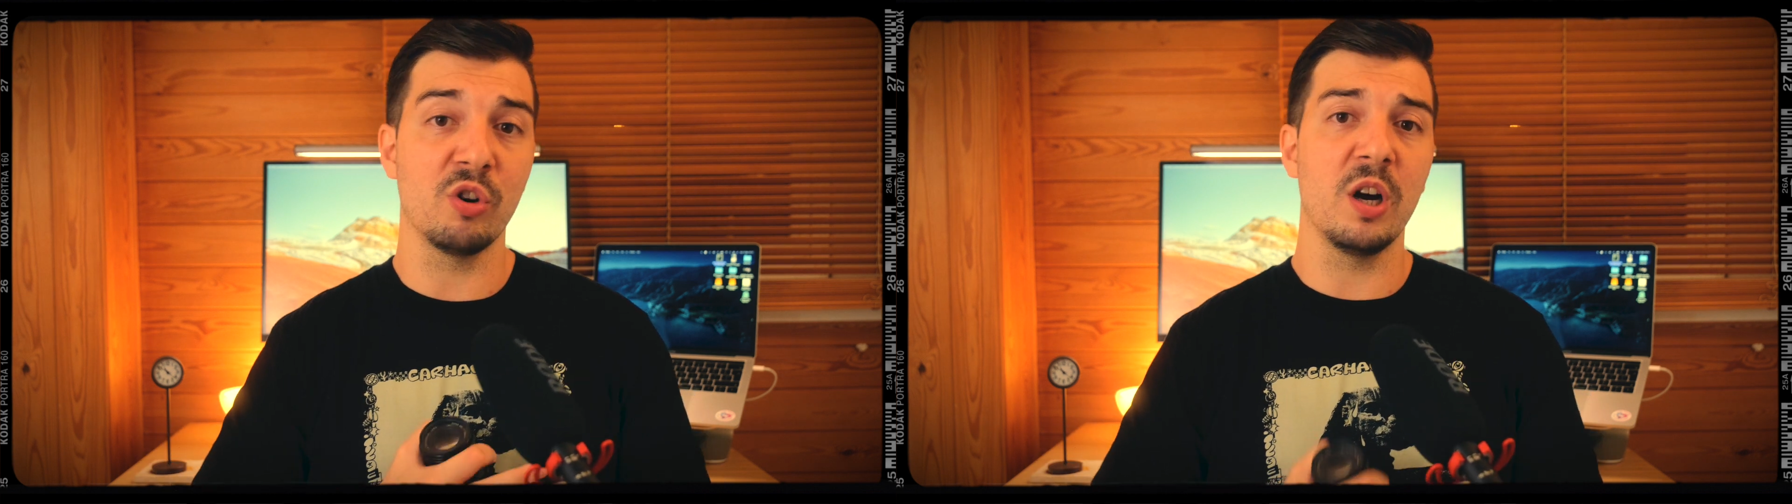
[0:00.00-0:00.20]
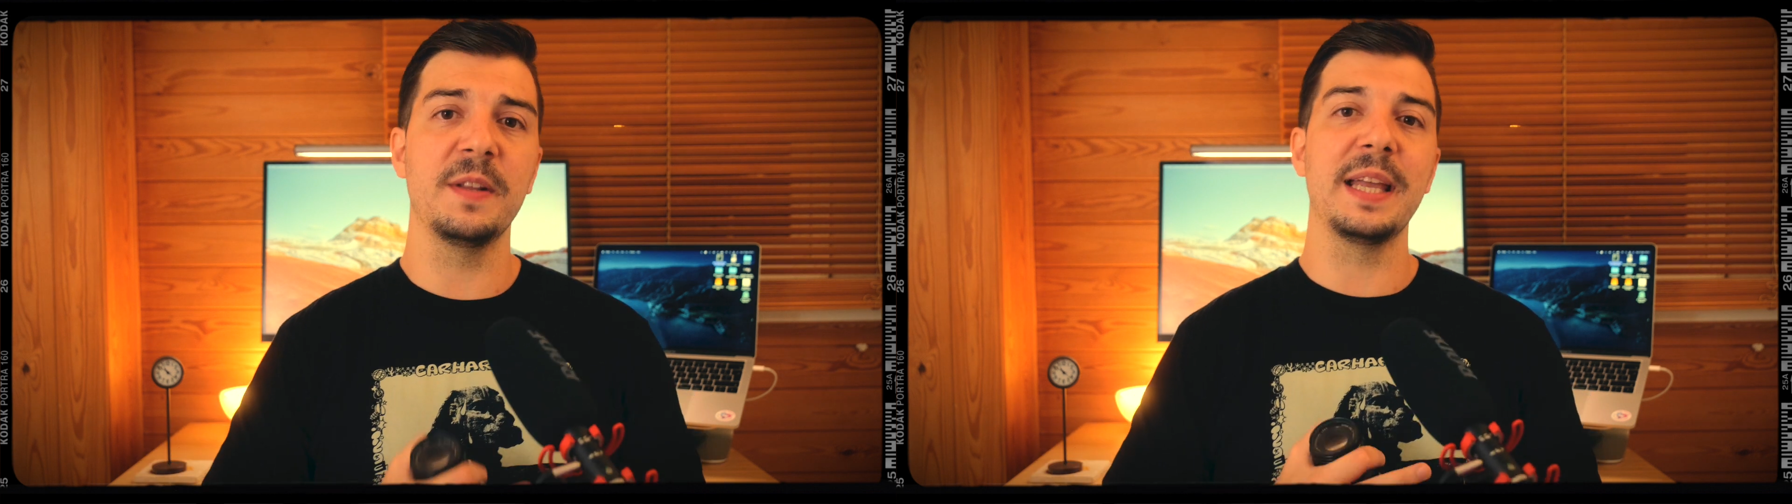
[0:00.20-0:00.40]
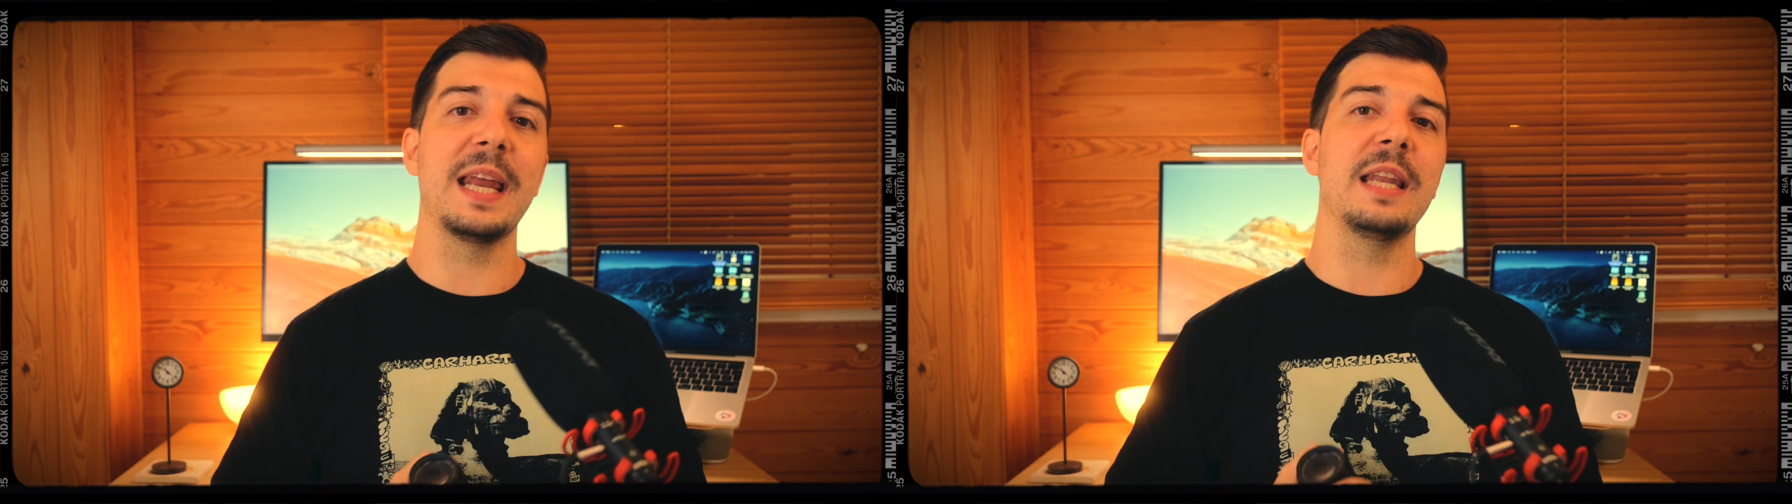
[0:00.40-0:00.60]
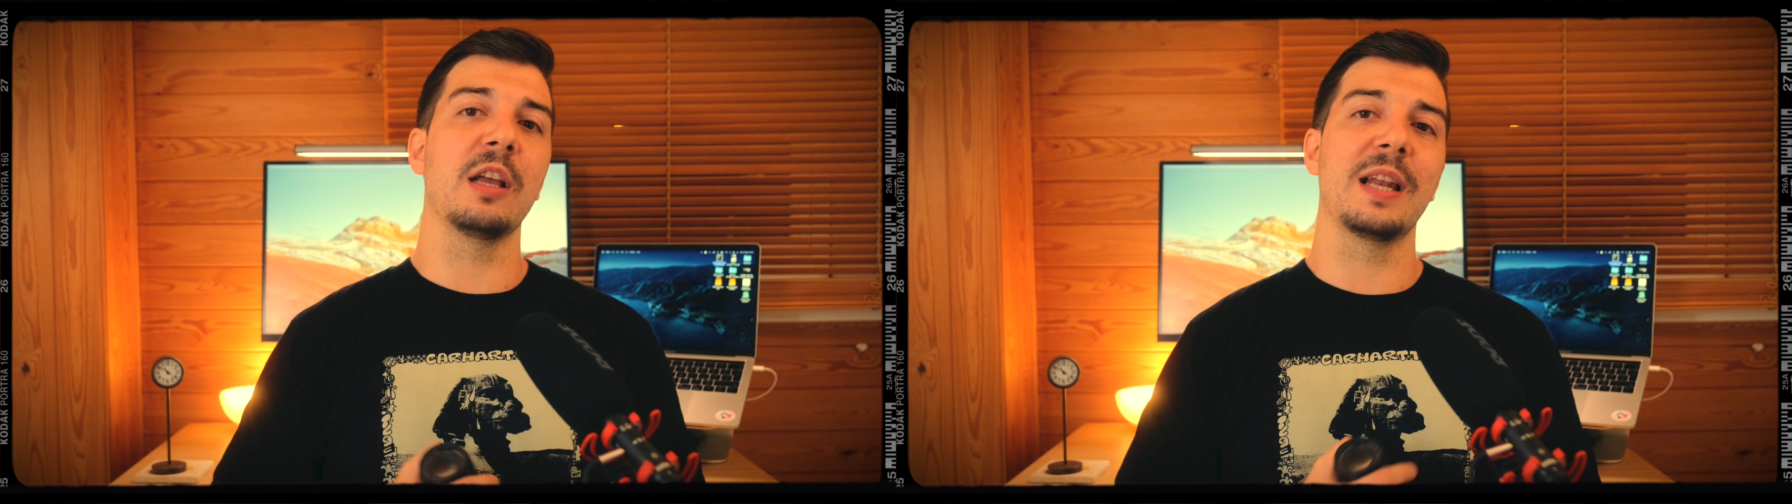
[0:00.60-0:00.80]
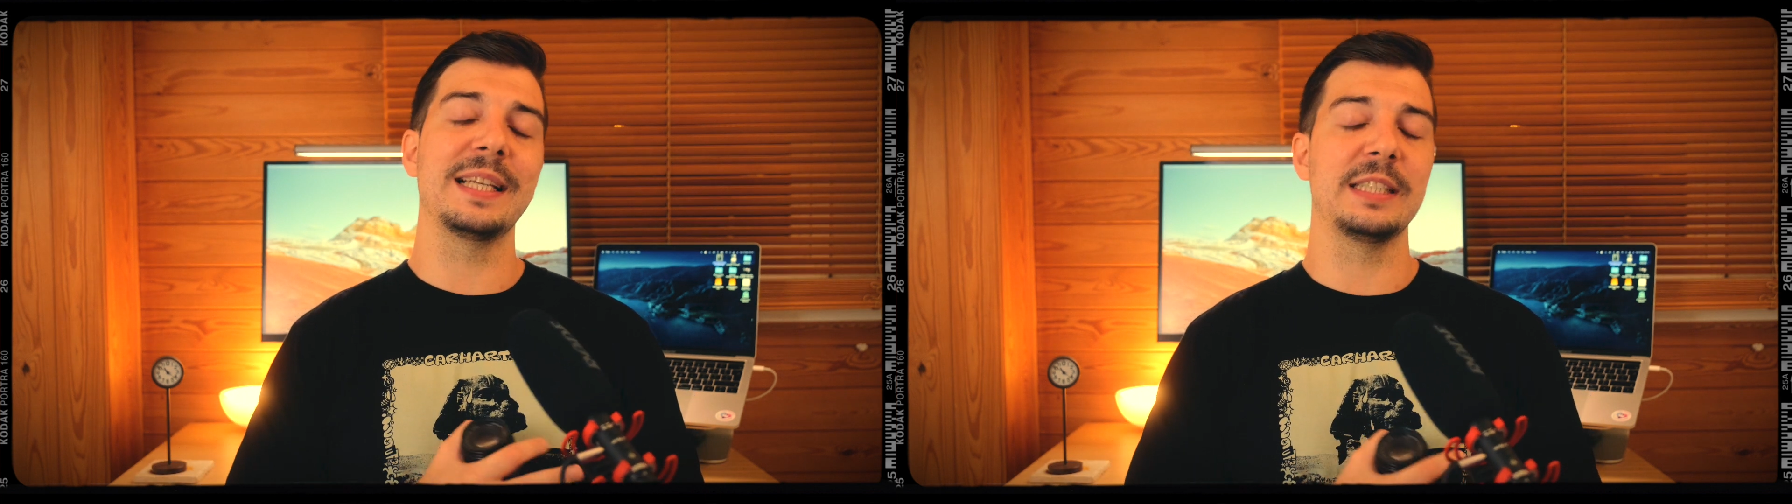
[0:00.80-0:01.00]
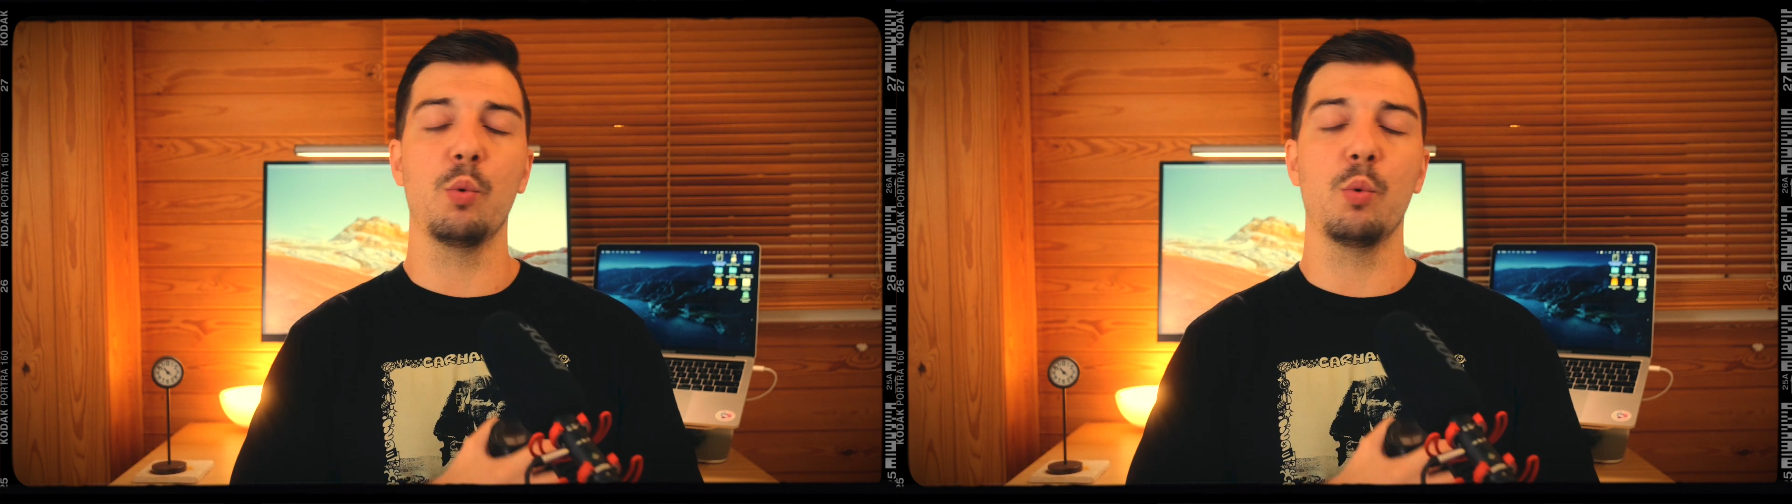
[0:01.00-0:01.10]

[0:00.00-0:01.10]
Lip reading: rather than getting the classic